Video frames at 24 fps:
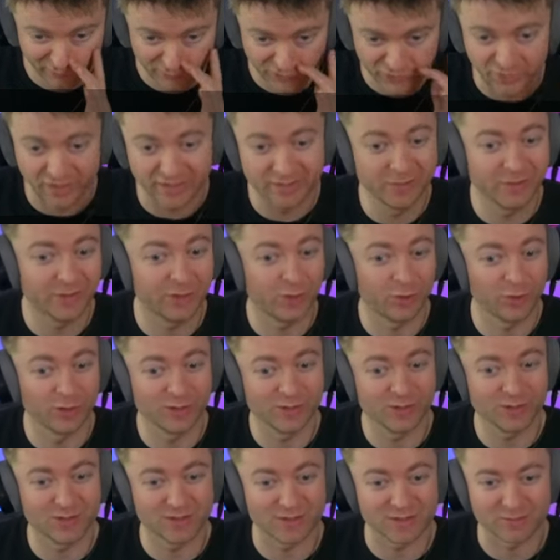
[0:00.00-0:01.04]
Trying to
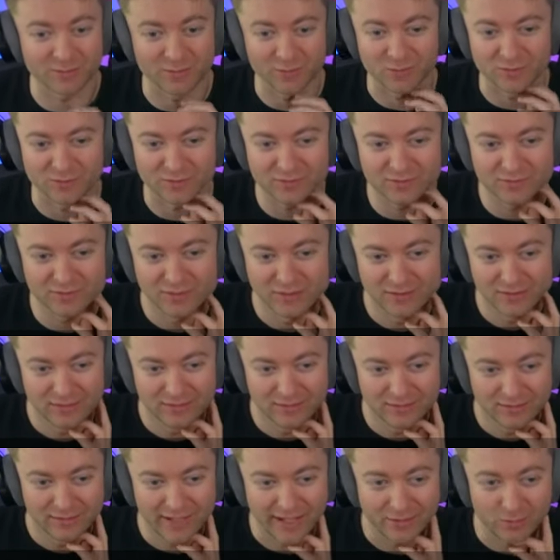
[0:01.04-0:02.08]
encourage this move.
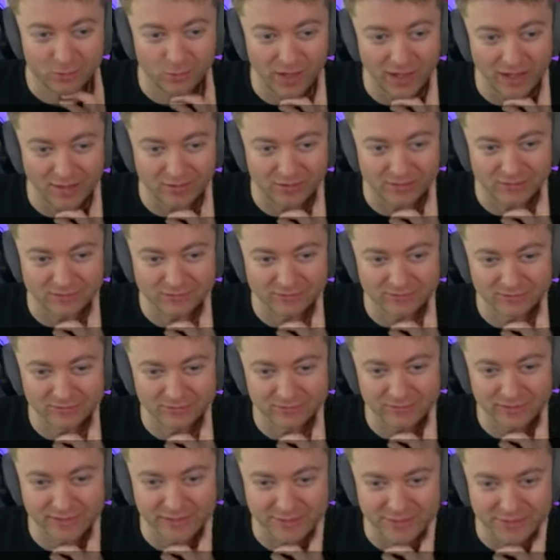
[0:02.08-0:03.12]
And wow,
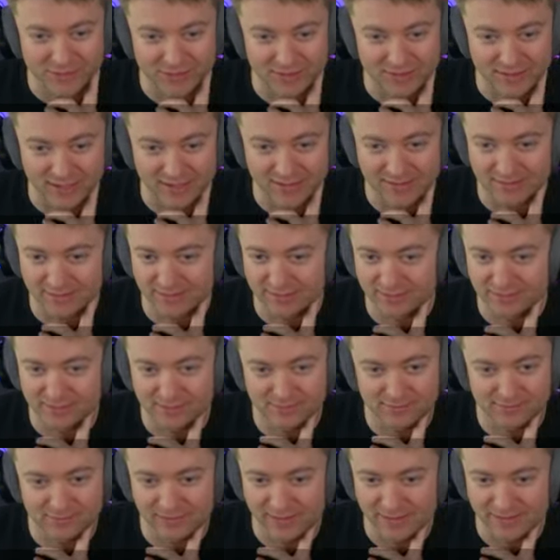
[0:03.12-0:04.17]
he just
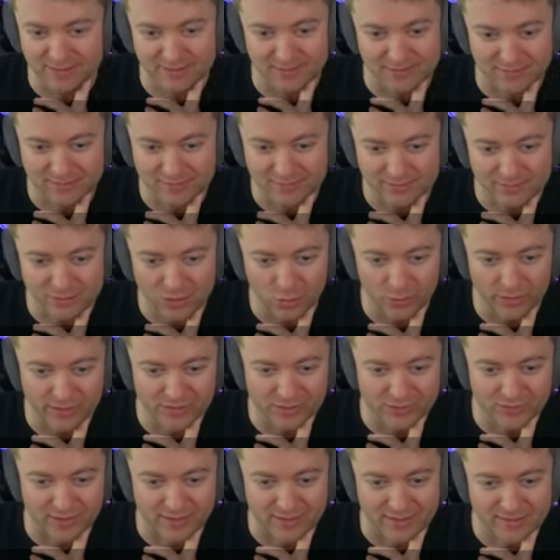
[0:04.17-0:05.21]
doesn't, his no
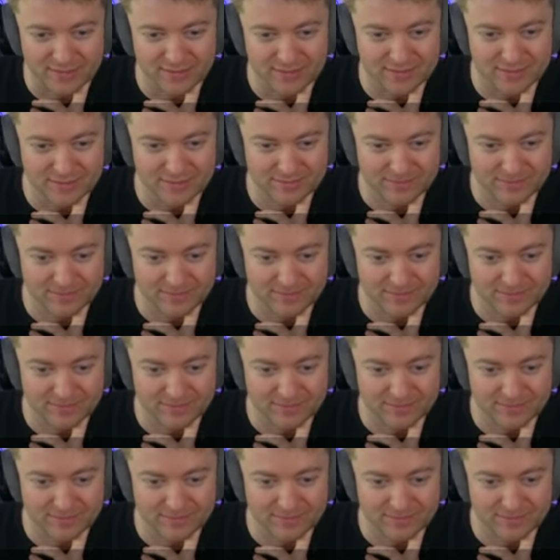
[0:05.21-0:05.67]
interest.